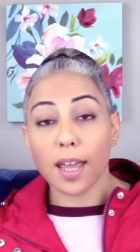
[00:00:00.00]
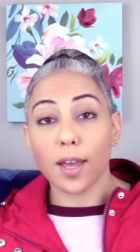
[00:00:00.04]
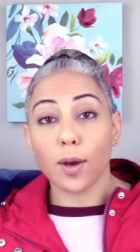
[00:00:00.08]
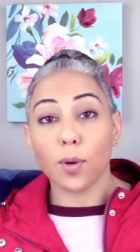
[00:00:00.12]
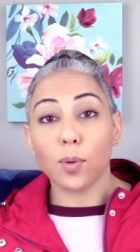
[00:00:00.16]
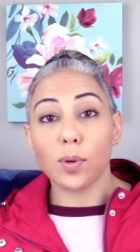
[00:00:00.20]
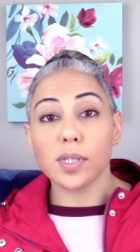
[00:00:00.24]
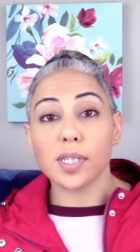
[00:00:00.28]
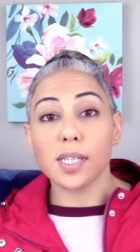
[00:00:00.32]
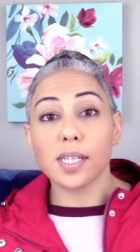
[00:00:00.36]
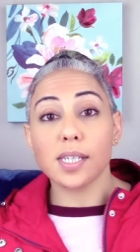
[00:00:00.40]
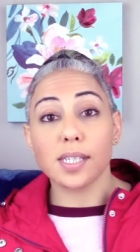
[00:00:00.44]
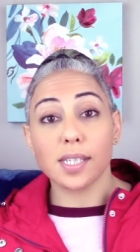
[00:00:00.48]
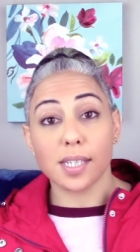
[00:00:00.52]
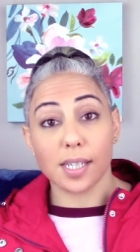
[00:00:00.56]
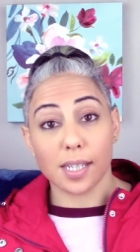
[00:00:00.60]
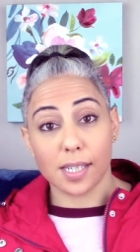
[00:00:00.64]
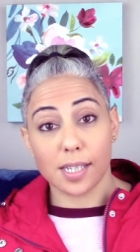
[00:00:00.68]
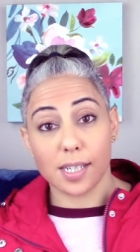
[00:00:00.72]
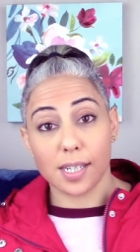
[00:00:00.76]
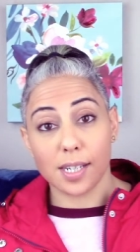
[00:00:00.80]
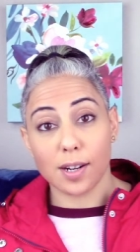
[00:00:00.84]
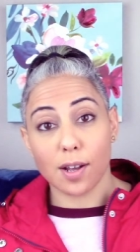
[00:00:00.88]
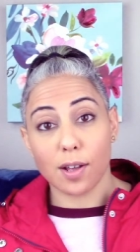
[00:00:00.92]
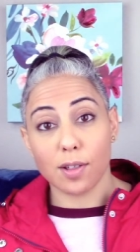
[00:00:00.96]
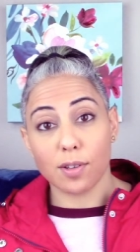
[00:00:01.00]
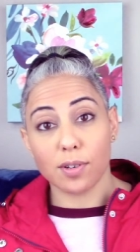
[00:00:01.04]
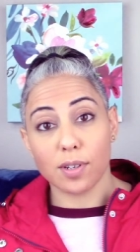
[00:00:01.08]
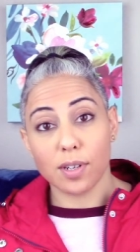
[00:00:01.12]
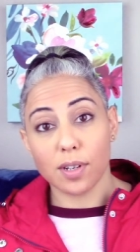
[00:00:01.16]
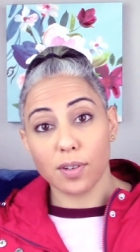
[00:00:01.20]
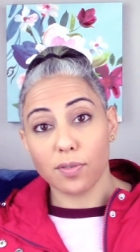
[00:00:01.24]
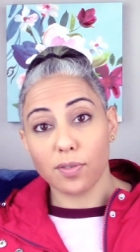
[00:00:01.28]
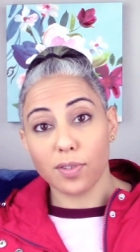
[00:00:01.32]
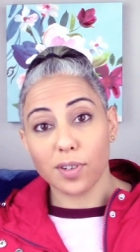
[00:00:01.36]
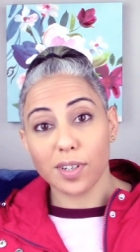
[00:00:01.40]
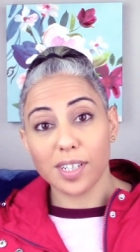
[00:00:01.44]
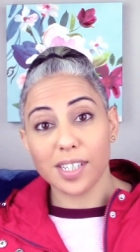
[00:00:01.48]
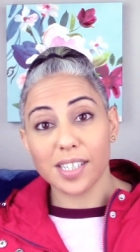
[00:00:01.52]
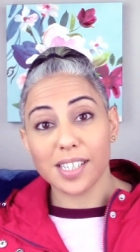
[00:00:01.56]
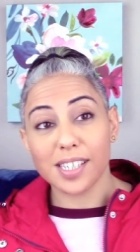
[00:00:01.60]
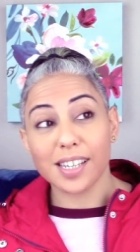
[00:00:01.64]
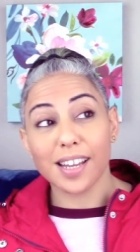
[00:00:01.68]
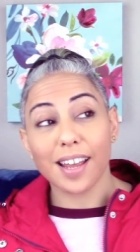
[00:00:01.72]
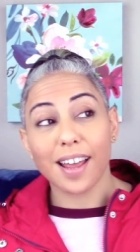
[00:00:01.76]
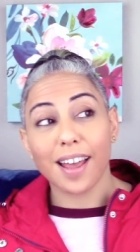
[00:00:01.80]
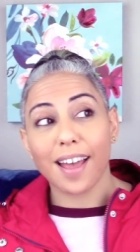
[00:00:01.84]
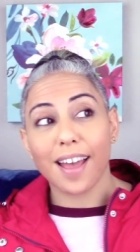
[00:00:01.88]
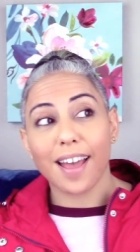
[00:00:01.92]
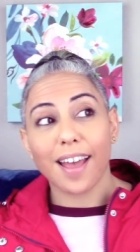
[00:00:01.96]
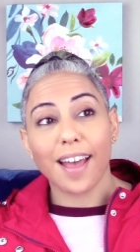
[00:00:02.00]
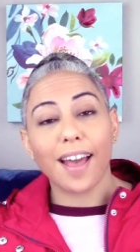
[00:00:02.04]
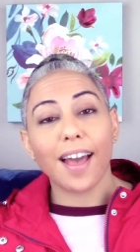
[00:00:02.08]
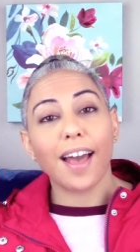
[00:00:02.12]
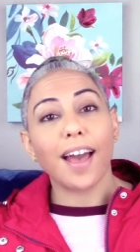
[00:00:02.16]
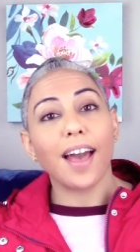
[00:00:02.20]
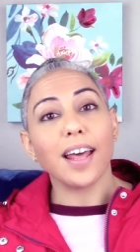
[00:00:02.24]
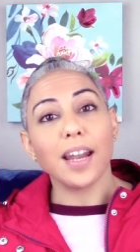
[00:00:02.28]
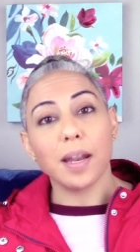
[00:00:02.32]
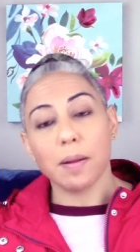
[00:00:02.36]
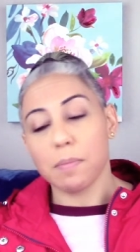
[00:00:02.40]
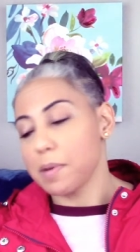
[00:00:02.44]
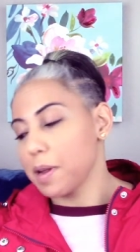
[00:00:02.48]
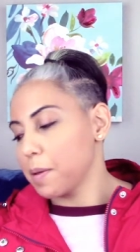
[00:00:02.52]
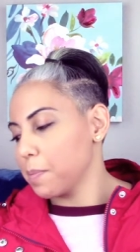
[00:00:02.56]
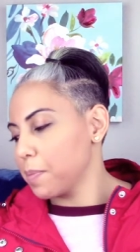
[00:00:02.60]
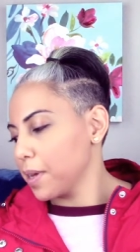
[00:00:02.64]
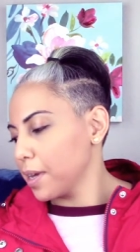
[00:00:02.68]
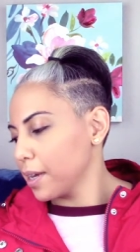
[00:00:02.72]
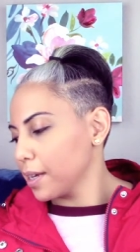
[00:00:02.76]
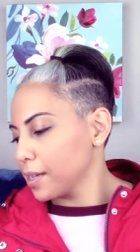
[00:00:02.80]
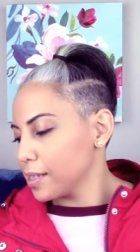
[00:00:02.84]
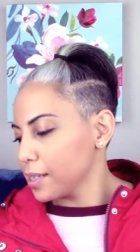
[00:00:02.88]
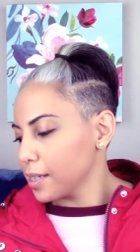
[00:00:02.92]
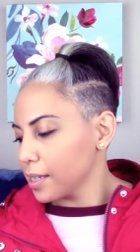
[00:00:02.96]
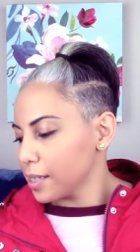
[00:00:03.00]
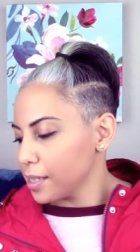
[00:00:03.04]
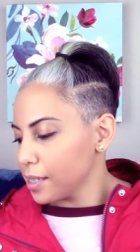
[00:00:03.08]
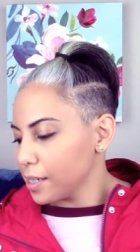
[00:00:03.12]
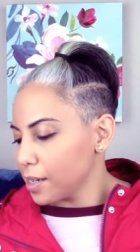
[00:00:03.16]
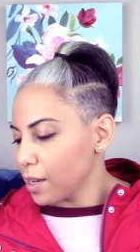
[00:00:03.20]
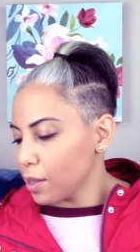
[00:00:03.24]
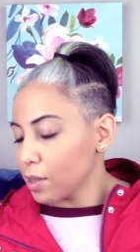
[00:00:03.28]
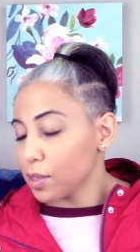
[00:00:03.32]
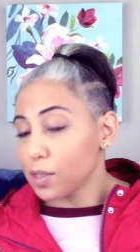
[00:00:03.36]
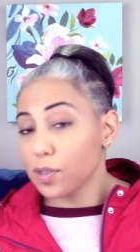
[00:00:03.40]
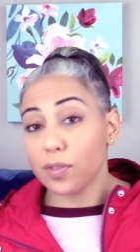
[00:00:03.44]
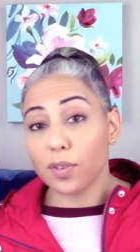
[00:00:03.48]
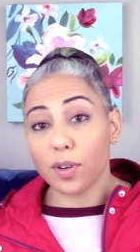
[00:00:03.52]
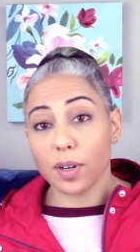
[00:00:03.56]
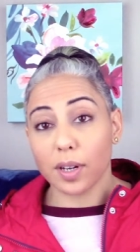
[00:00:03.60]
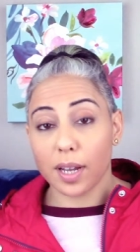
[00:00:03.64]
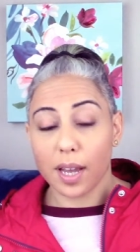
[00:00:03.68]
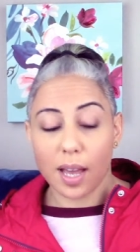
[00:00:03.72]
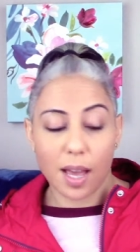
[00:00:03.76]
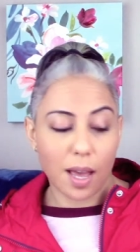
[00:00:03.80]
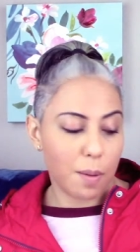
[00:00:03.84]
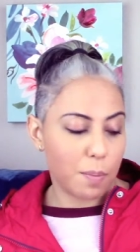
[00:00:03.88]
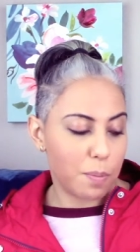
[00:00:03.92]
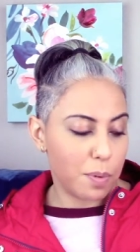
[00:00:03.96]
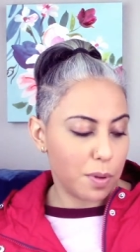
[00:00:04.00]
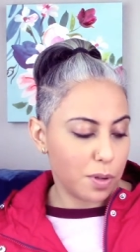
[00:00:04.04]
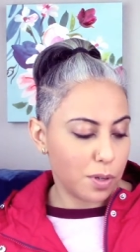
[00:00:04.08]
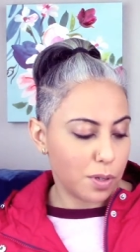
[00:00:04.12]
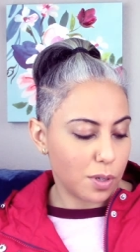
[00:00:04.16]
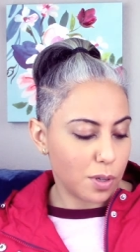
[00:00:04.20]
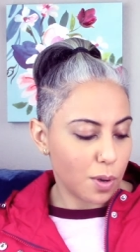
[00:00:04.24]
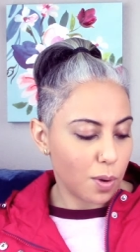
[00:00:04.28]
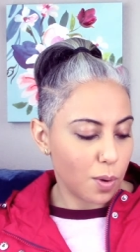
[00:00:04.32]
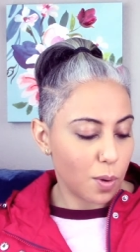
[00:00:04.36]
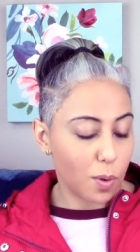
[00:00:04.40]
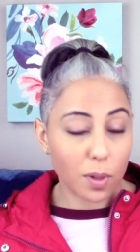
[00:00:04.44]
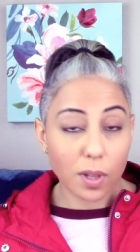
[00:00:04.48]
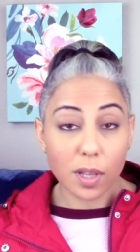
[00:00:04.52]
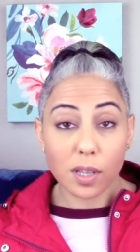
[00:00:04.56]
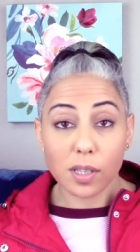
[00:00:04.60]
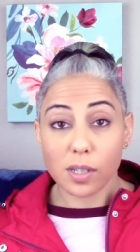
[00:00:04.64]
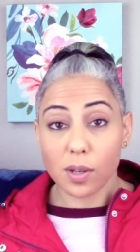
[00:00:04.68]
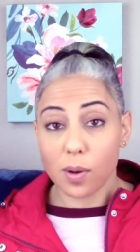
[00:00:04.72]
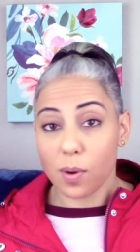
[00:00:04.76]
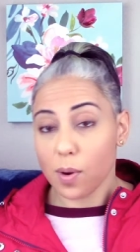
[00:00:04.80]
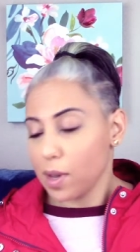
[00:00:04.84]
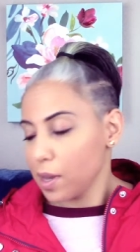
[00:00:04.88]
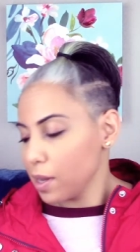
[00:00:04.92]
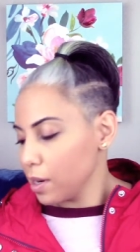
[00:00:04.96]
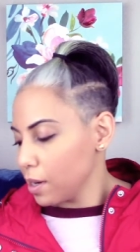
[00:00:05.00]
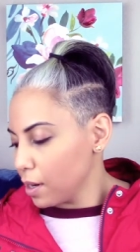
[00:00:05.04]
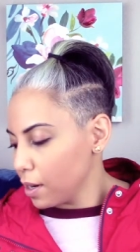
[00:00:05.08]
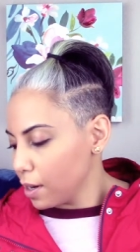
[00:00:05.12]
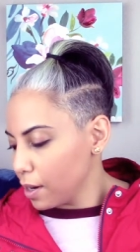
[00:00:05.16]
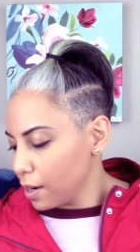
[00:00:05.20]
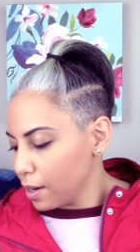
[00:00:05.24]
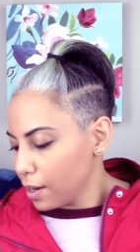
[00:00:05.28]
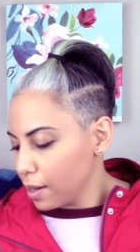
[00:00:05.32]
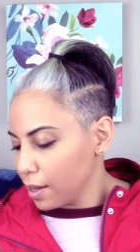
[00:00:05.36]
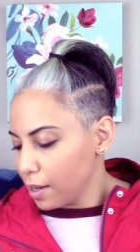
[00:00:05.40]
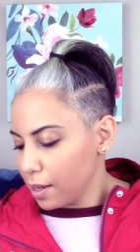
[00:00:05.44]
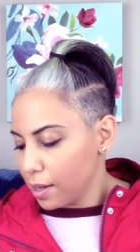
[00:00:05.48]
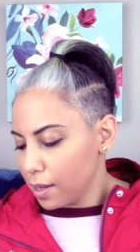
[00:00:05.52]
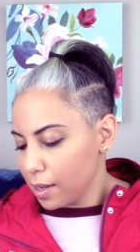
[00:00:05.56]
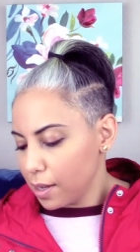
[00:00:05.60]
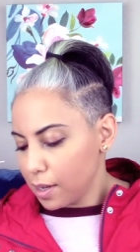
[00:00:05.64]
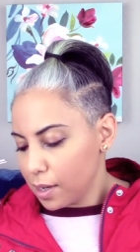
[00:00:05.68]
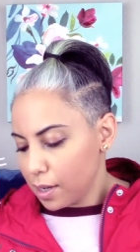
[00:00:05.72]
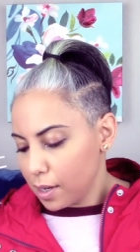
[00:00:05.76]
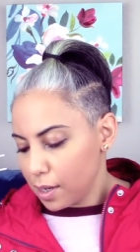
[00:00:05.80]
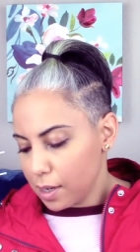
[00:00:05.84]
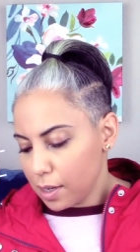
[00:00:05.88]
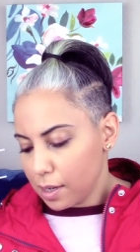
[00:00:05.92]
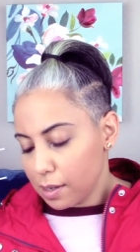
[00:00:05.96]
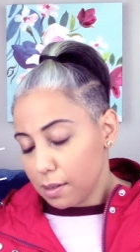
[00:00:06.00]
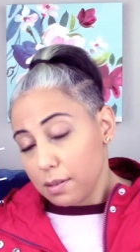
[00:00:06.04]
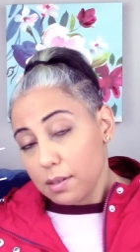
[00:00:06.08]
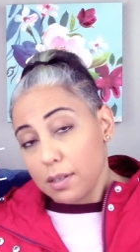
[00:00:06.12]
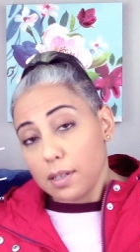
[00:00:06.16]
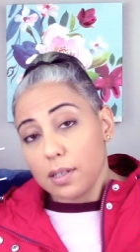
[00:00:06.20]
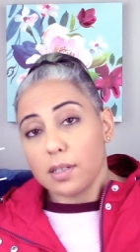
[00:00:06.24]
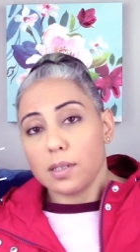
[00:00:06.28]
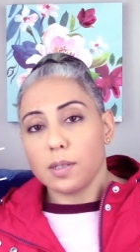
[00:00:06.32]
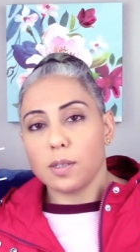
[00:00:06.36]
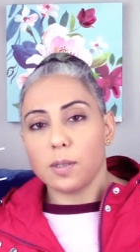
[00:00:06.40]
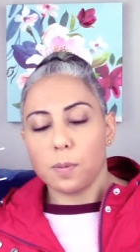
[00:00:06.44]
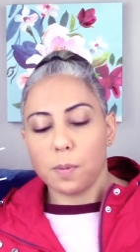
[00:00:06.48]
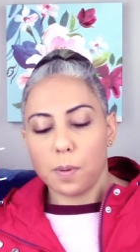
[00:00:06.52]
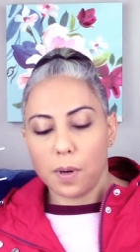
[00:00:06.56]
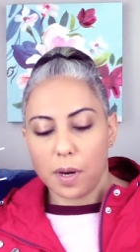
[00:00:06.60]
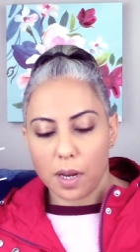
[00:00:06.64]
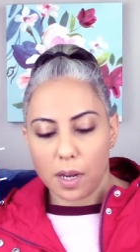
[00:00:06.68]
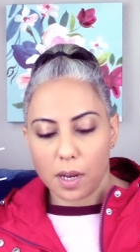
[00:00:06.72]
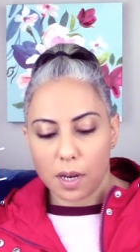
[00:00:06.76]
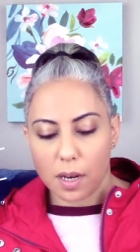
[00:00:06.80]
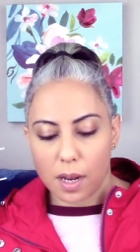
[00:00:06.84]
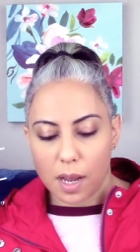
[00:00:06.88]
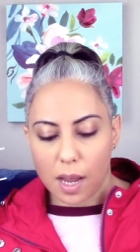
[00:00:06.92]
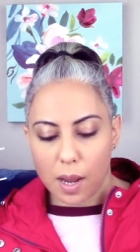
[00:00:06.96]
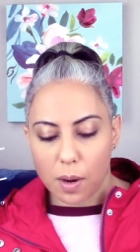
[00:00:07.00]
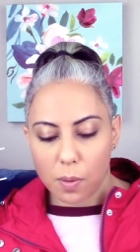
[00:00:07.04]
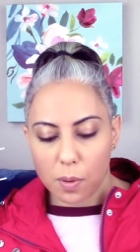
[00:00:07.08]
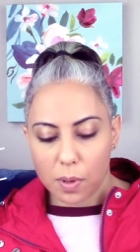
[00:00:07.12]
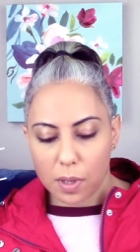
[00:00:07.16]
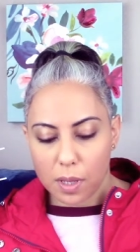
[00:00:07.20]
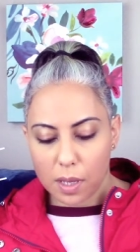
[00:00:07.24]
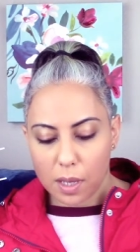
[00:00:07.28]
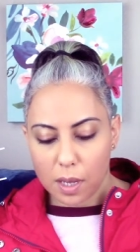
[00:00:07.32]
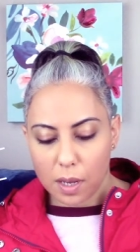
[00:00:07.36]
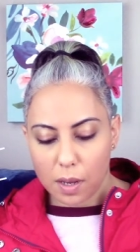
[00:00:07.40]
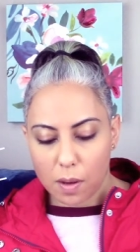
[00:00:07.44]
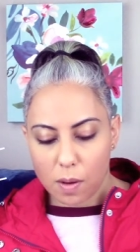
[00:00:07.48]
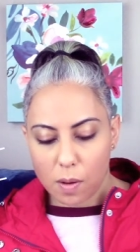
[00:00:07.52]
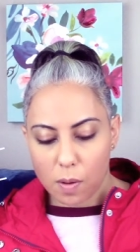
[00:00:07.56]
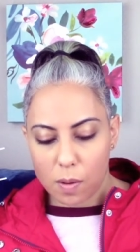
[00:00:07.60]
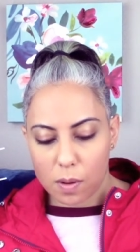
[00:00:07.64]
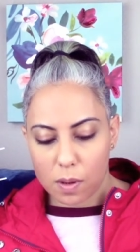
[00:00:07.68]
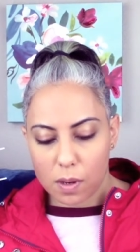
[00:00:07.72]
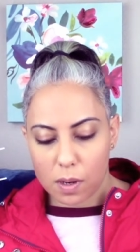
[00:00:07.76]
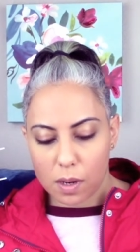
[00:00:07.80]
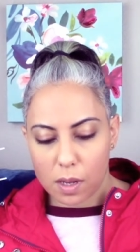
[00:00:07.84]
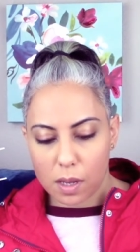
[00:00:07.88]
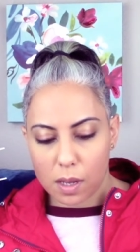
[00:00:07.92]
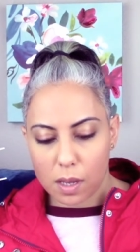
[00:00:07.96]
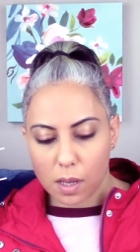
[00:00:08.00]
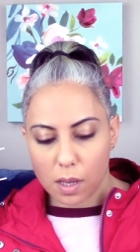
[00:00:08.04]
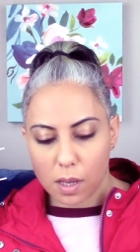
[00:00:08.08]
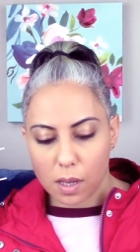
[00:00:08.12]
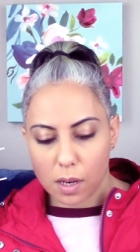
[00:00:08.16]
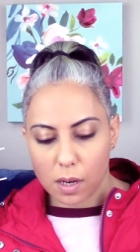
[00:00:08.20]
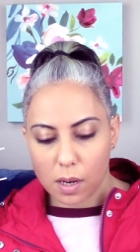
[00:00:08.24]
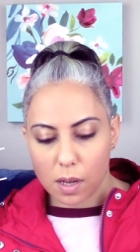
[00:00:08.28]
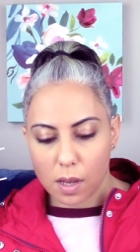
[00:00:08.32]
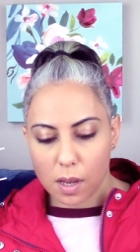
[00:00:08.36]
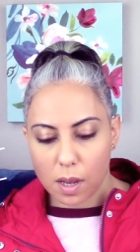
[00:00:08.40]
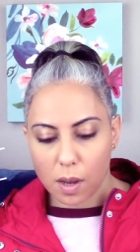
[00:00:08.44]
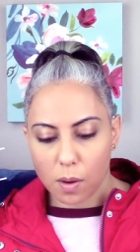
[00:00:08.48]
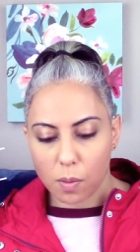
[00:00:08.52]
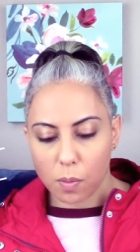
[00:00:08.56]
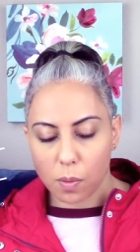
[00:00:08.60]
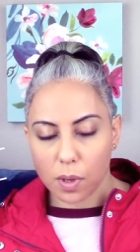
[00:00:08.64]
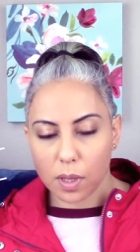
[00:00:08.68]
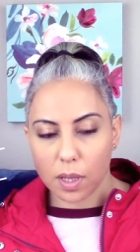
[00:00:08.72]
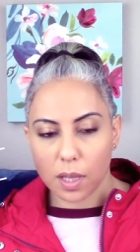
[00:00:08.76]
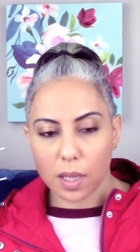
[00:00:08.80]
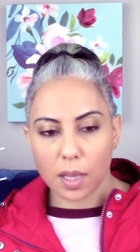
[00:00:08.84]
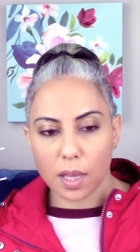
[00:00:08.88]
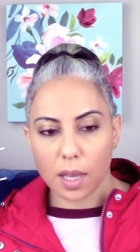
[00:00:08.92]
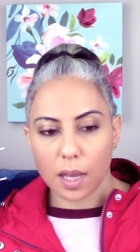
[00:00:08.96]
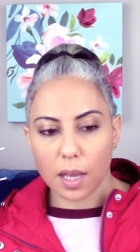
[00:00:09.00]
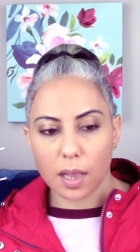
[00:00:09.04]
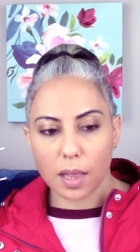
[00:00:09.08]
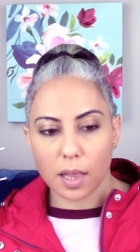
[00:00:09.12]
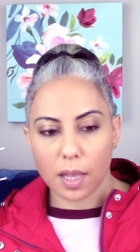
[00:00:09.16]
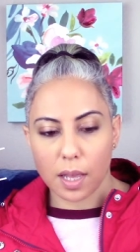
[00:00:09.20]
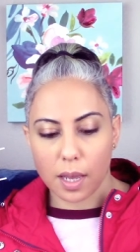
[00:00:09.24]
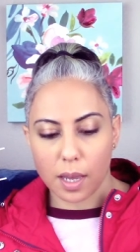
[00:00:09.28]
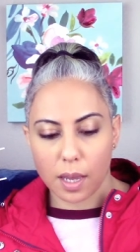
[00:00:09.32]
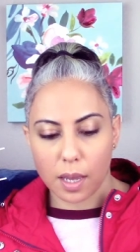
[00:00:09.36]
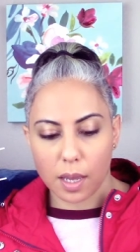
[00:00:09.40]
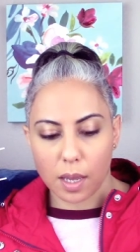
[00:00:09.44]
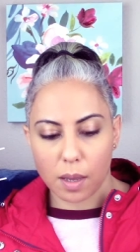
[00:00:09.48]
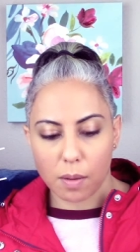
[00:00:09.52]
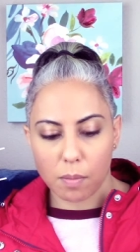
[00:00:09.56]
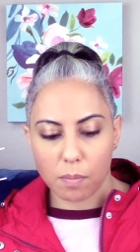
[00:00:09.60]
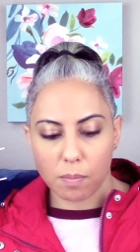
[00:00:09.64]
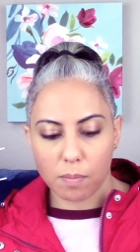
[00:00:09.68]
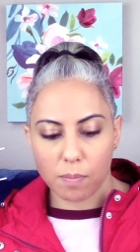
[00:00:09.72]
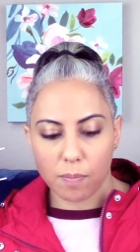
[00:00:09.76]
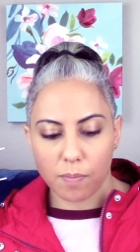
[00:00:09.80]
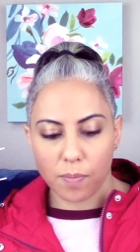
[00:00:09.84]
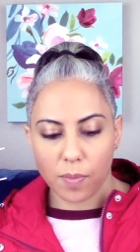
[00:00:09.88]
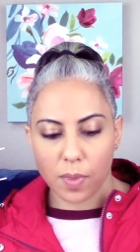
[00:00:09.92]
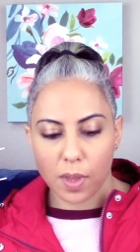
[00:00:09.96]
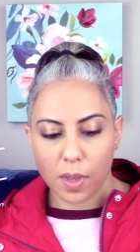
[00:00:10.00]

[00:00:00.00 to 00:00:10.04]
it was a sixty dollar difference, and I'm not paying sixty dollars for a cap, so let's go ahead and let's spray it. I really like coconut, I really like lime.